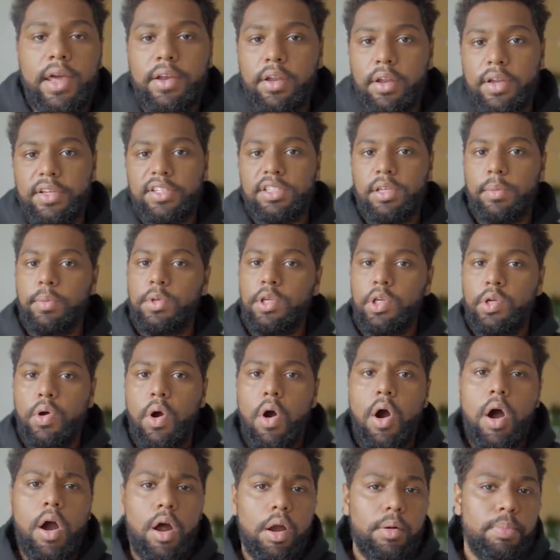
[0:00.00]
I know that some of you
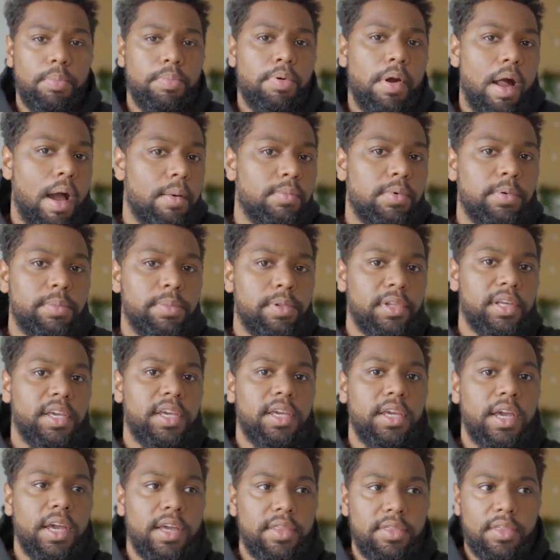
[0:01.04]
all are
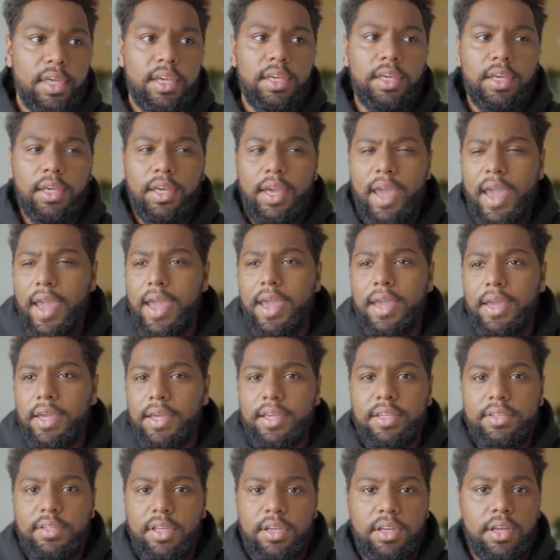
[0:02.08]
probably thinking, hey,
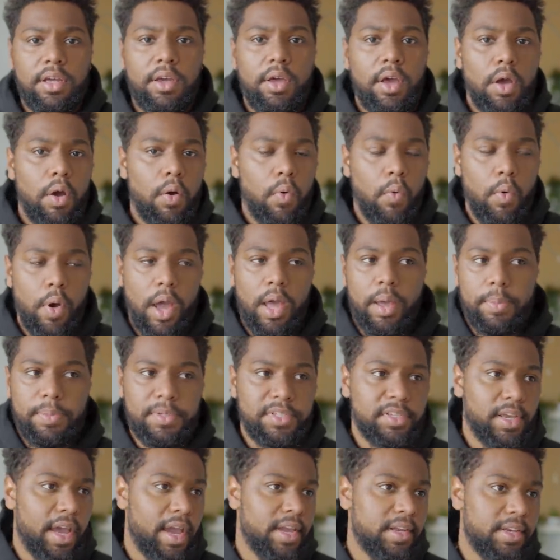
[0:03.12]
isn't
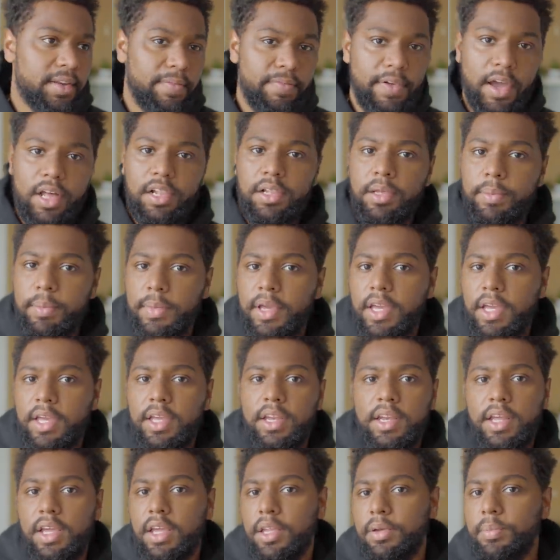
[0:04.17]
website
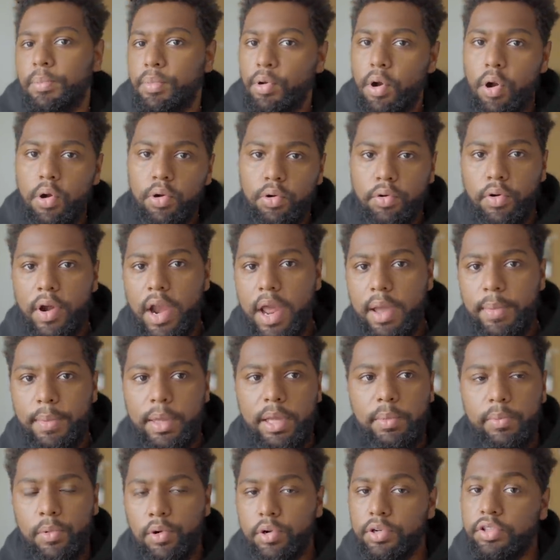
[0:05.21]
development and
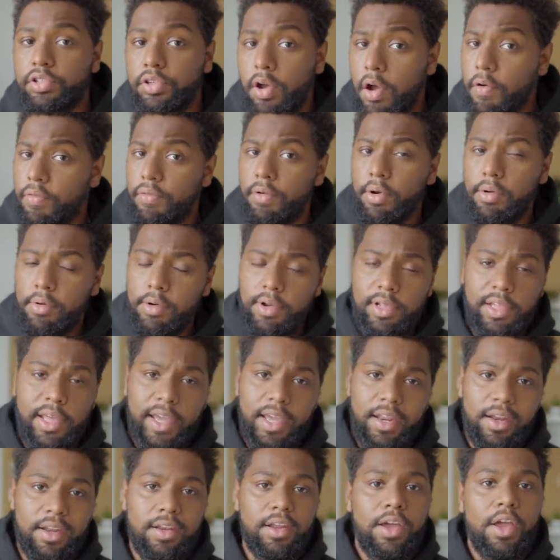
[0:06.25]
programming more software
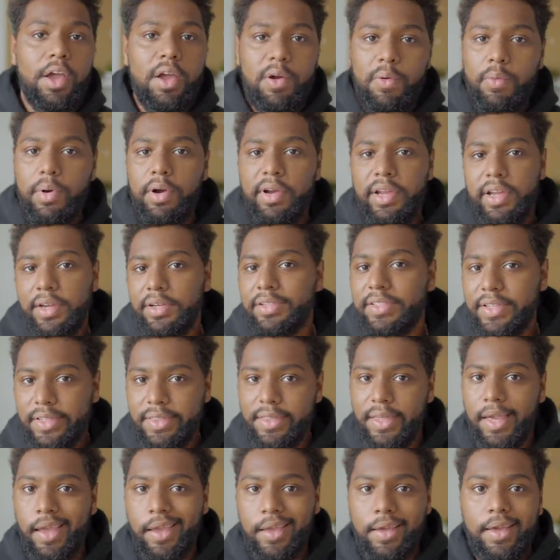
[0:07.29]
related? Well, here's the
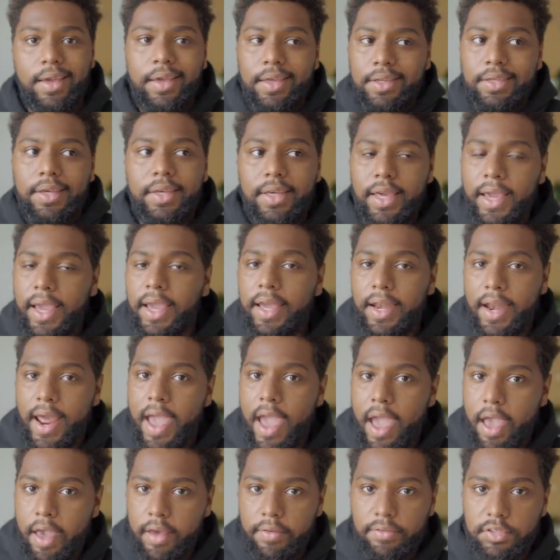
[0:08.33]
thing, you can't
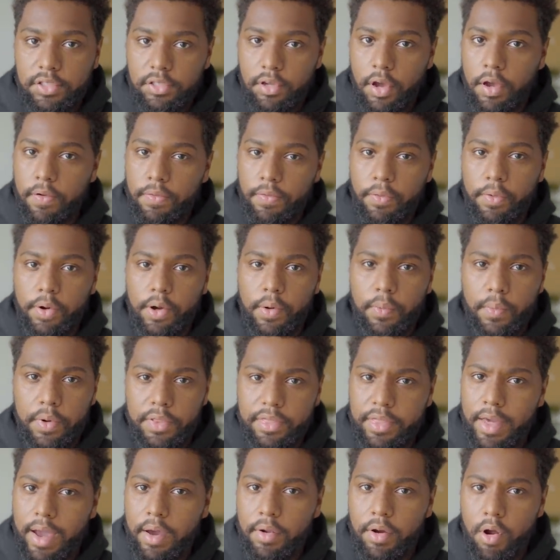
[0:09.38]
have software
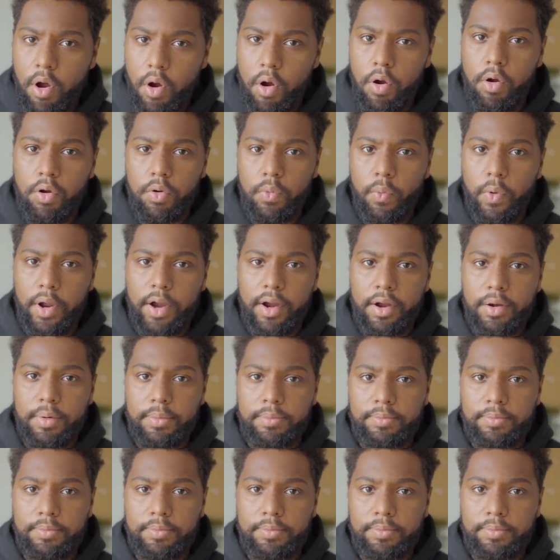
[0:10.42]
without hardware.